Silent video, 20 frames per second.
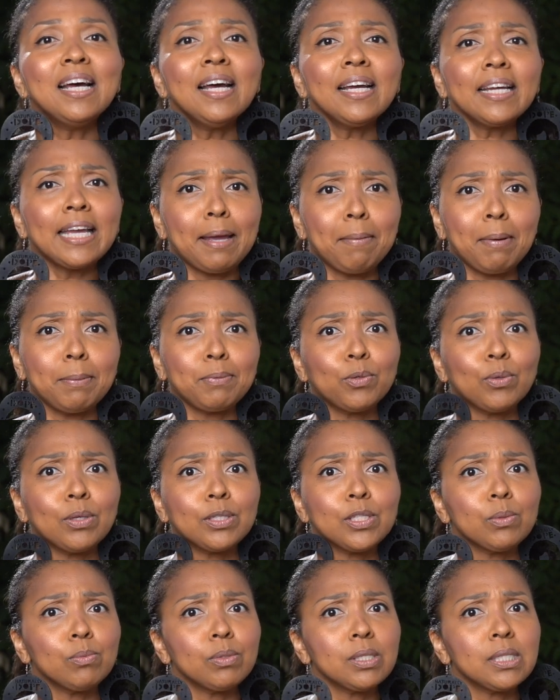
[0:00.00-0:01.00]
came up to
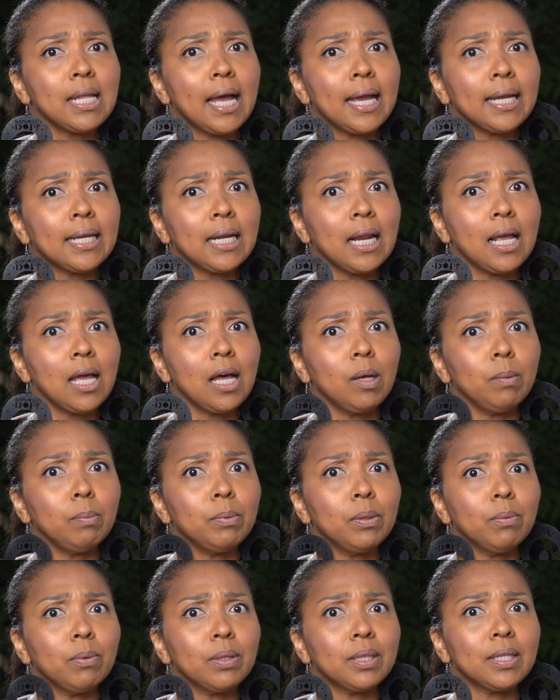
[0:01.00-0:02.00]
us and was like, "Can I help
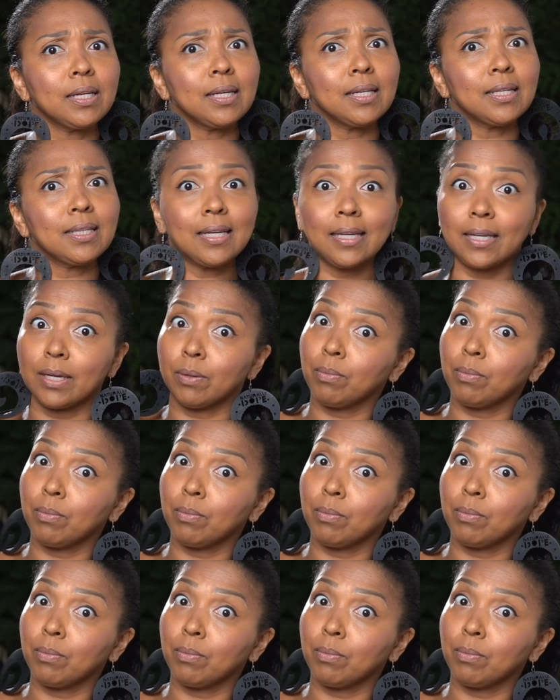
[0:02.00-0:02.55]
you with anything?"